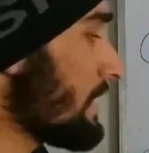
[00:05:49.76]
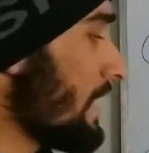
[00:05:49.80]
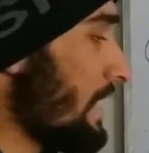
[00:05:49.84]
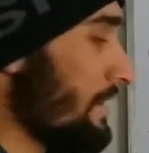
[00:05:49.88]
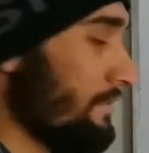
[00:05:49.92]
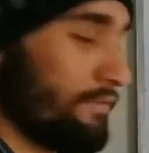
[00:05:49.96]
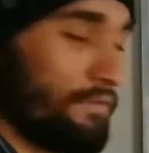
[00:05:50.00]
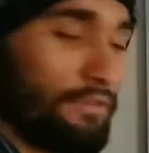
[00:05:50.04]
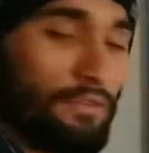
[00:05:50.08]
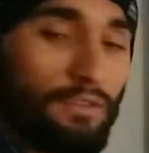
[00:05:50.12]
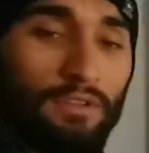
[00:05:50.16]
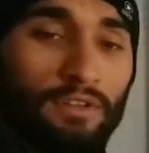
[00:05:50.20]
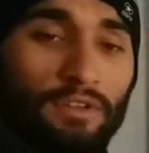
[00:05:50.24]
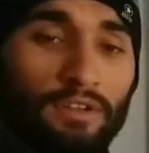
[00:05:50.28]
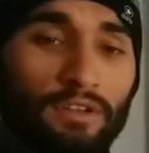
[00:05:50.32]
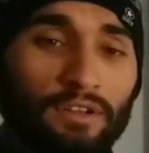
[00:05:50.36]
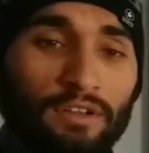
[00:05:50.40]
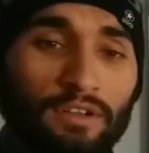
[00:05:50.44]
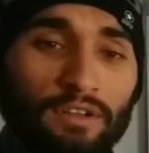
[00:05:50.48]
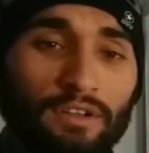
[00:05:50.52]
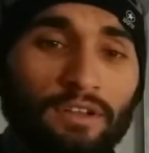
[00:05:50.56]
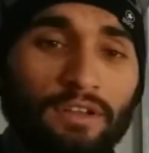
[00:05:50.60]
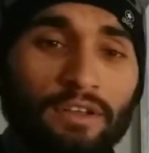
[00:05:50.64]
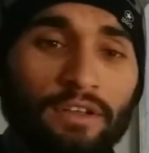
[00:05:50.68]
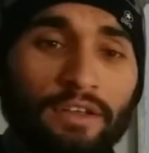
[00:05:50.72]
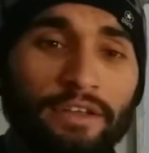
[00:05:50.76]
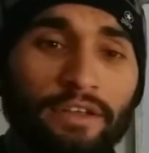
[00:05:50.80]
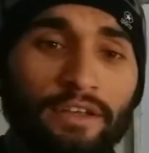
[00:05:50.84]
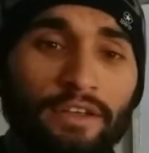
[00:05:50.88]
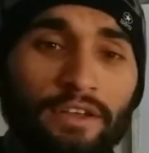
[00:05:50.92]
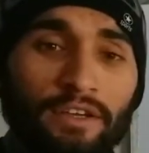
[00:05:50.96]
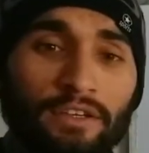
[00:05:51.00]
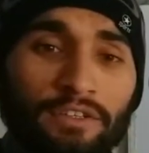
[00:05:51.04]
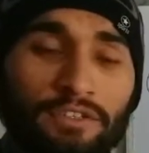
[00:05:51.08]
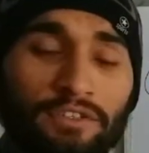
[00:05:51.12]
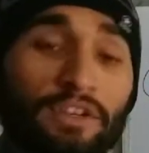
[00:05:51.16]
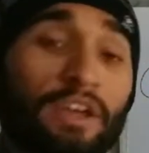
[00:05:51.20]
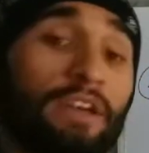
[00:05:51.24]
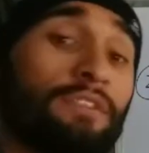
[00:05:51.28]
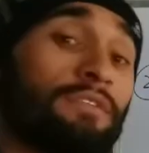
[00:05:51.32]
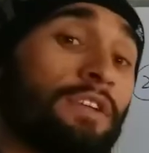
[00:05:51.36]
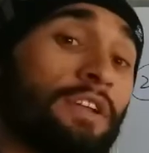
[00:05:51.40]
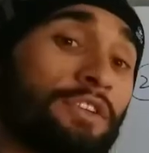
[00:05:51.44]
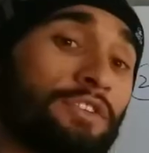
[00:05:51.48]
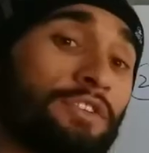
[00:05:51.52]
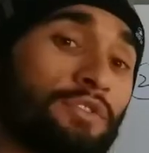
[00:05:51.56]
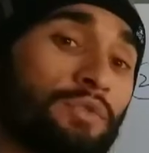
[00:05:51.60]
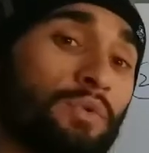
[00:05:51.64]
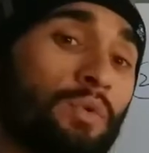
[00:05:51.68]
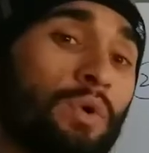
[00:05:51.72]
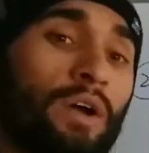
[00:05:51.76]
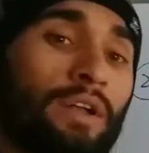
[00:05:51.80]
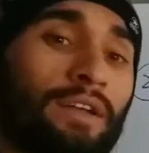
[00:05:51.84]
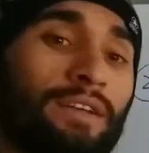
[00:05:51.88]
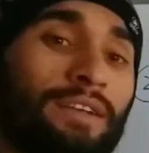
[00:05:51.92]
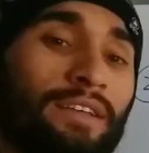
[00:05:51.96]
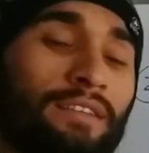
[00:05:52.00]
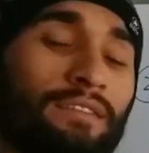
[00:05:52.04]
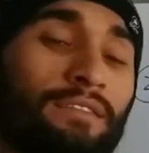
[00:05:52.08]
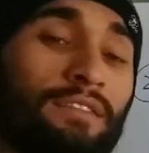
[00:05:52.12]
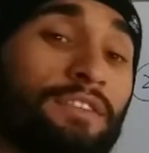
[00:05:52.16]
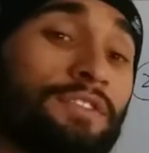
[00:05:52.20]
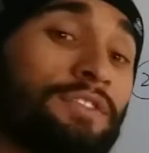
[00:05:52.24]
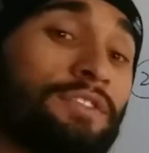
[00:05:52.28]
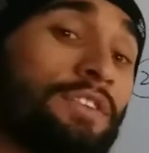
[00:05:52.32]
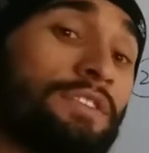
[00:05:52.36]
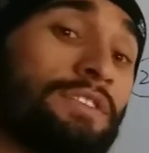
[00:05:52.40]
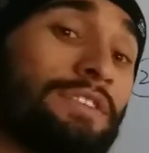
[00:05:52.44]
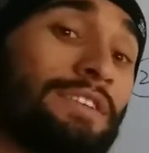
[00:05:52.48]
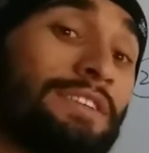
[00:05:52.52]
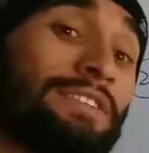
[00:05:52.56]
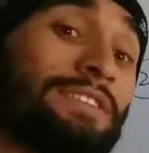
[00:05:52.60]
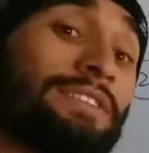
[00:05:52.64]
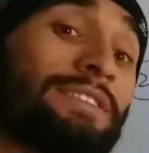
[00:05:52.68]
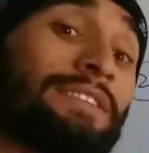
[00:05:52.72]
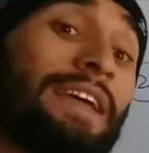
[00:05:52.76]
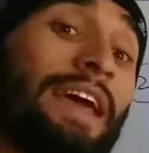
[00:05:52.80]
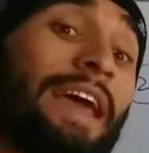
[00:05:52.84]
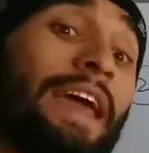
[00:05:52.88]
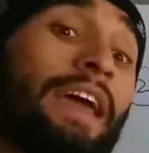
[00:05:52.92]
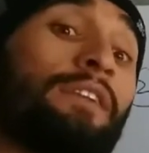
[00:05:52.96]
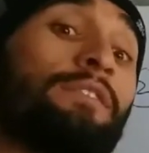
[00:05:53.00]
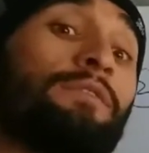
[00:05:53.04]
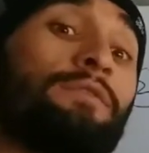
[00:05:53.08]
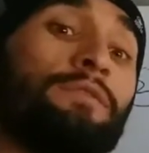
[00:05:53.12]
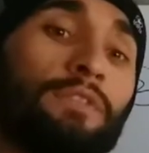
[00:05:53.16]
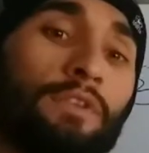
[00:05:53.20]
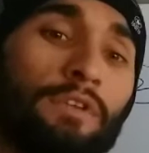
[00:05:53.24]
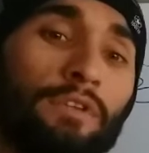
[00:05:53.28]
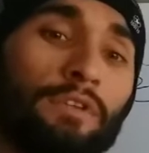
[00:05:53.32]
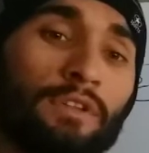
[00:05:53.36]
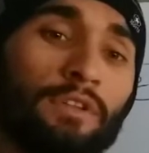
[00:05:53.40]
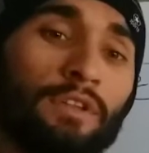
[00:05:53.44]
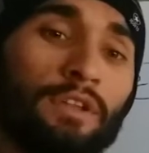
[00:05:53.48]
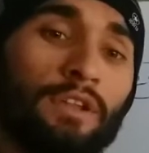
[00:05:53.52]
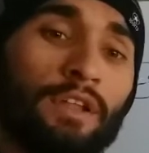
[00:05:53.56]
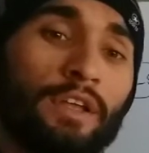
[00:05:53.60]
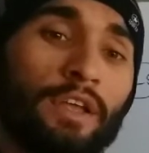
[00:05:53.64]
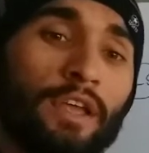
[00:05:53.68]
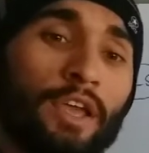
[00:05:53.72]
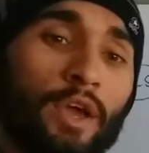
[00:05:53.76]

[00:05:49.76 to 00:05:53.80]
travel. Travel is what? This is travel.